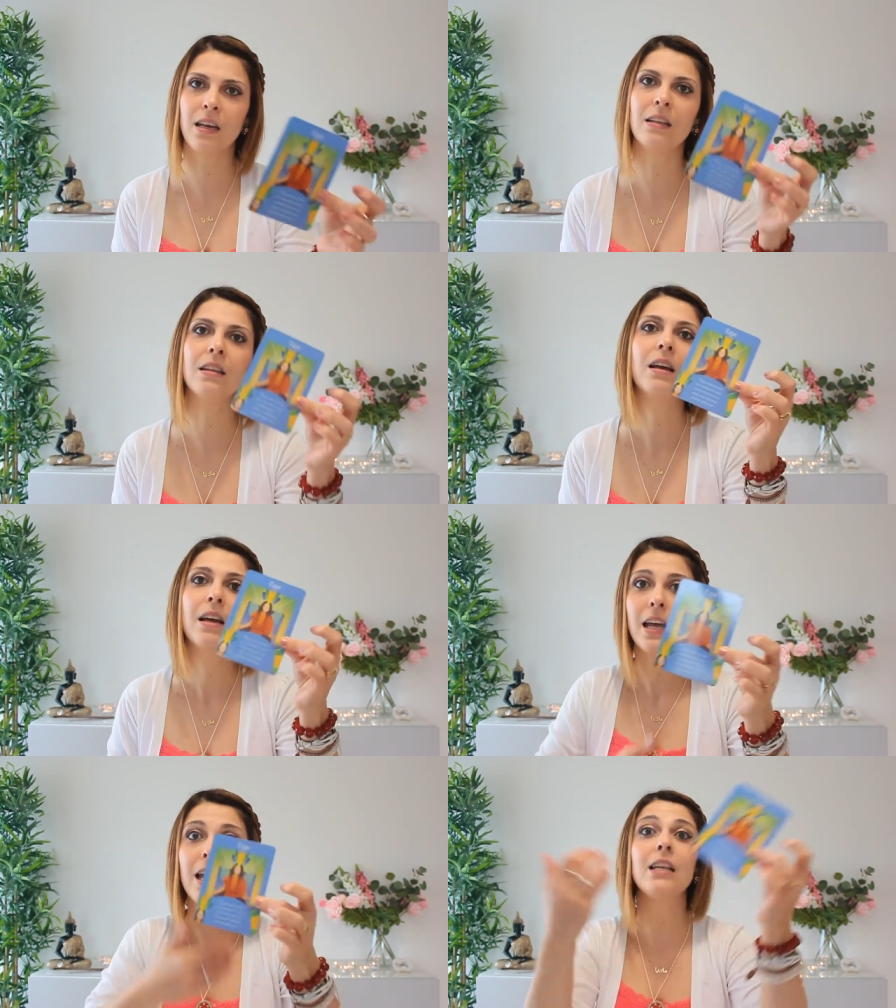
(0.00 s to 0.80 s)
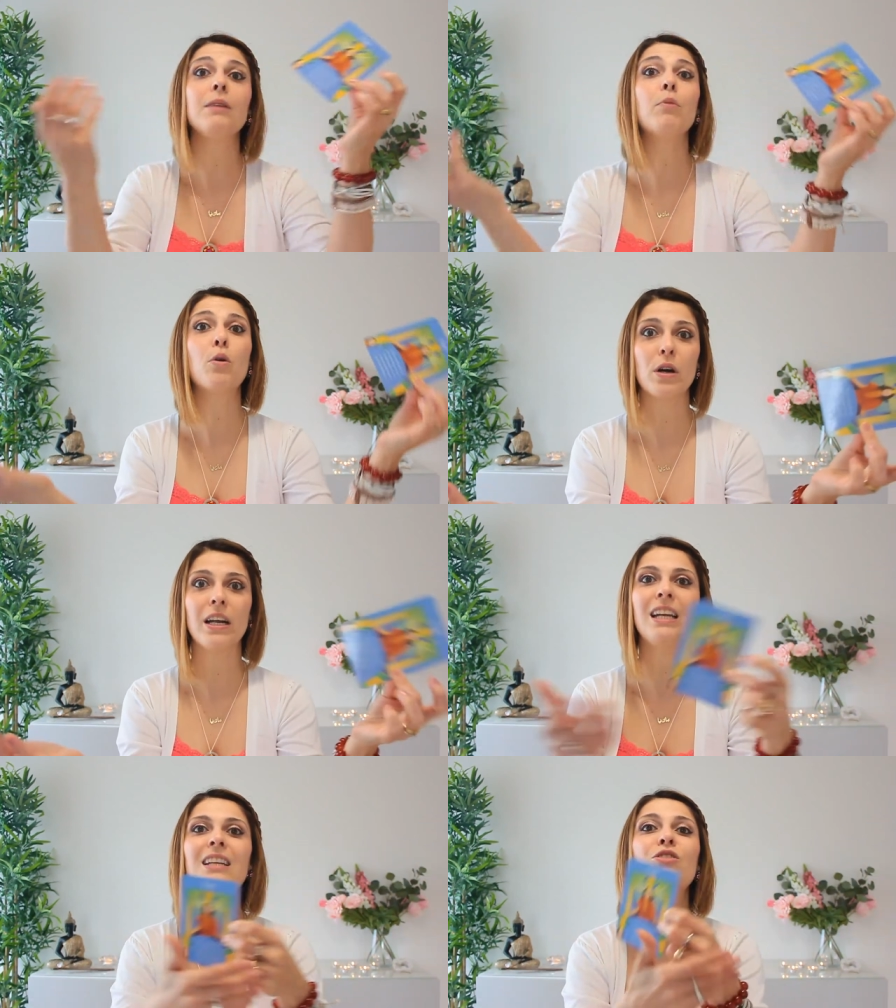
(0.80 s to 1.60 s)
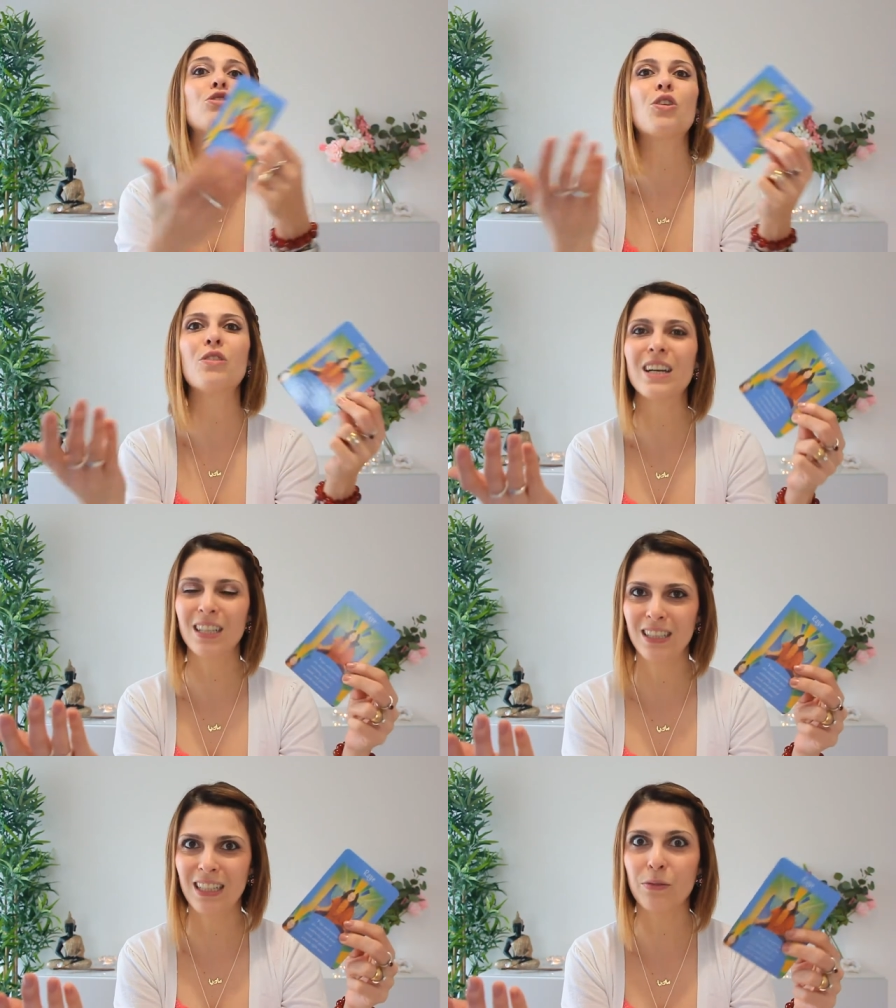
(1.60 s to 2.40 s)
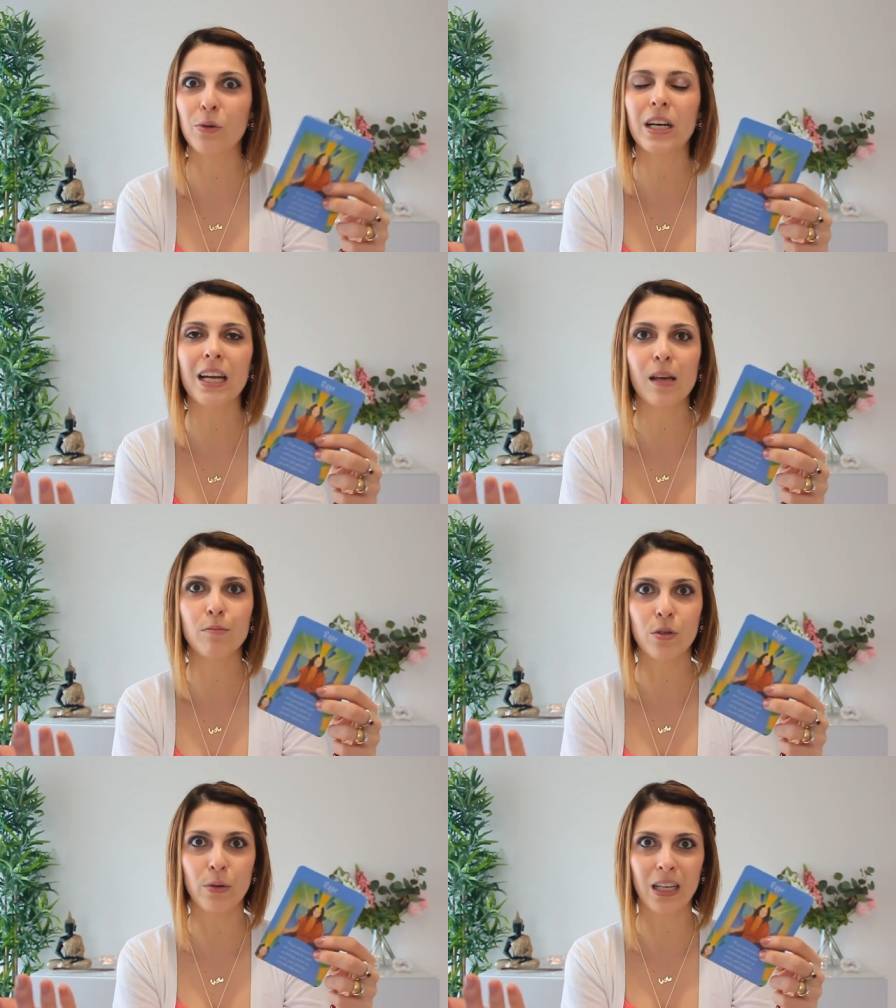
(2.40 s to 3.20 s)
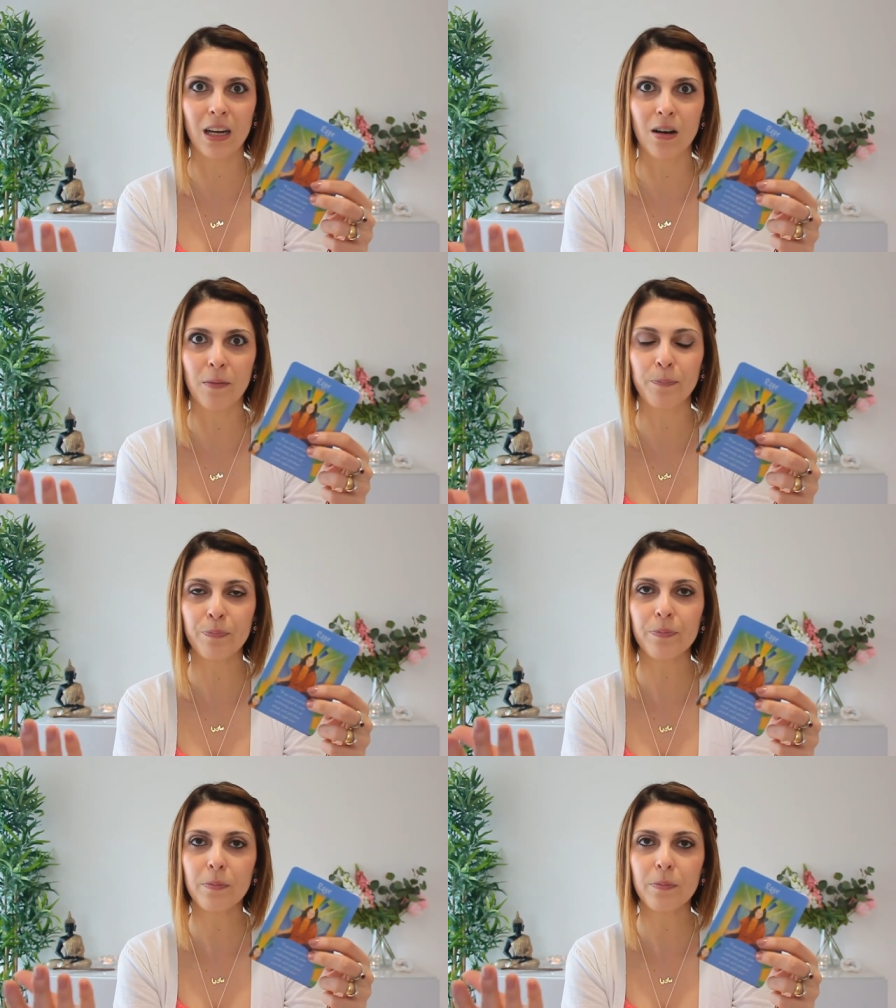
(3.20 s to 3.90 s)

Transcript: any stronger than what I am doing now.